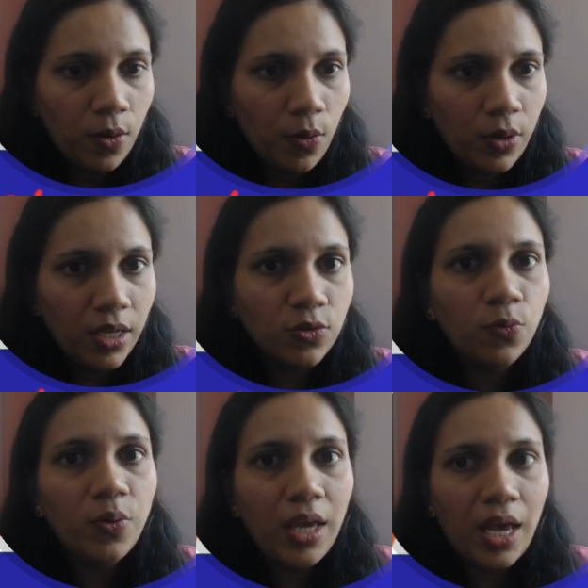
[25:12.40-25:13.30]
Okay,
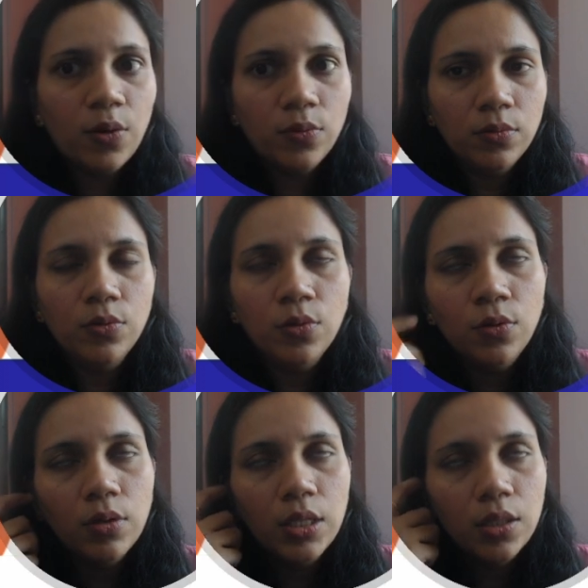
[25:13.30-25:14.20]
so we have,
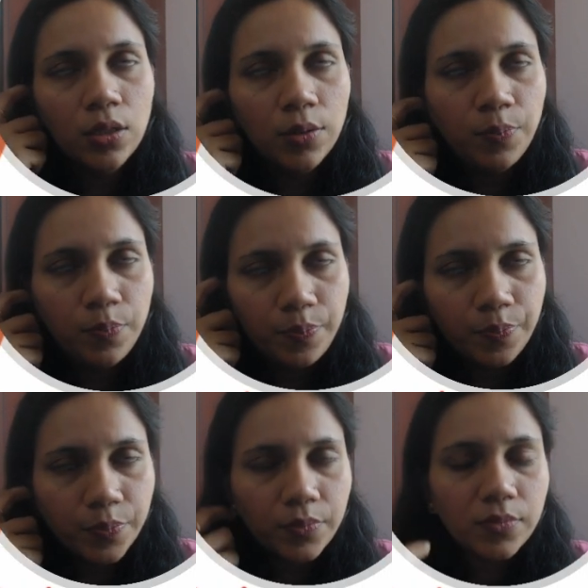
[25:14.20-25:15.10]

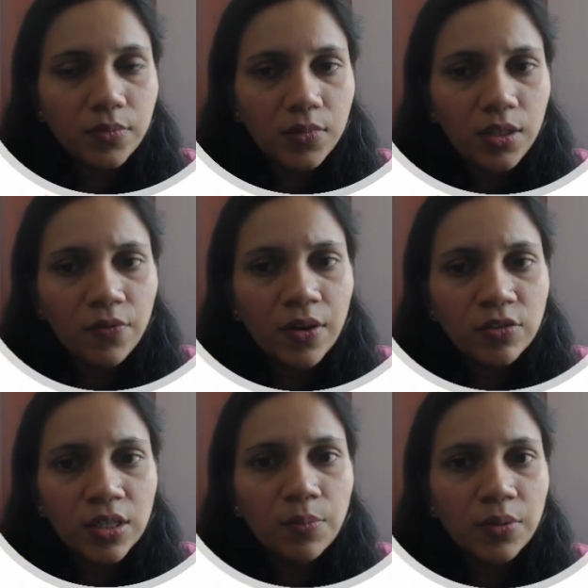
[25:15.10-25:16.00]
we
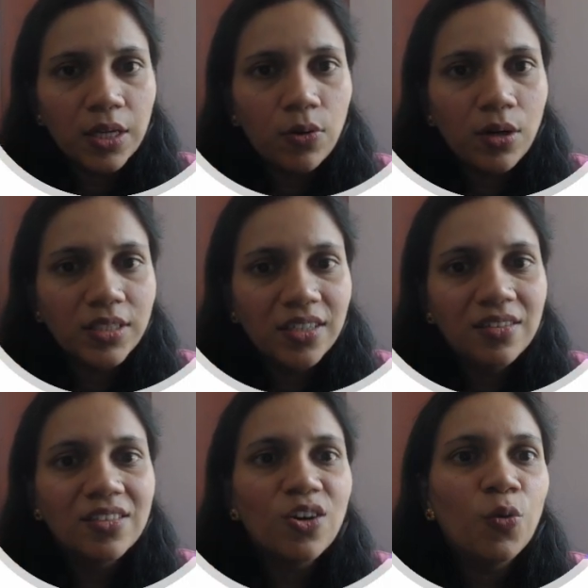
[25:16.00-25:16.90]
have something called as a
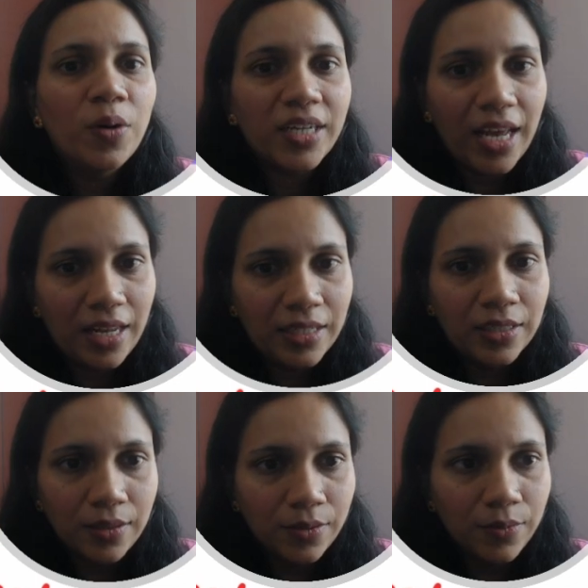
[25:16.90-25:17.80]
reserve
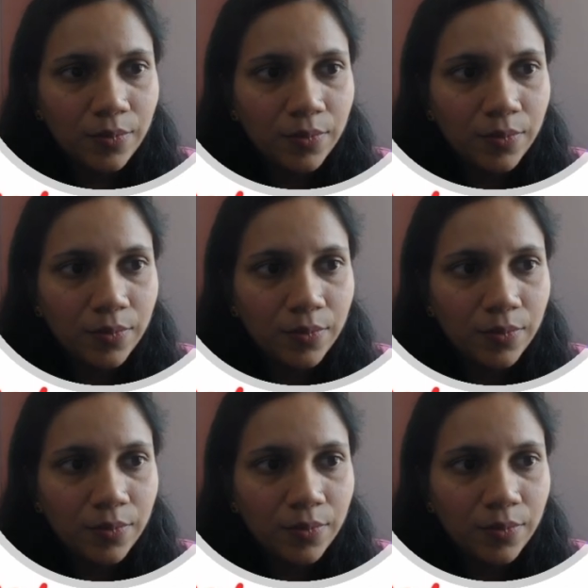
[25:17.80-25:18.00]
battalion.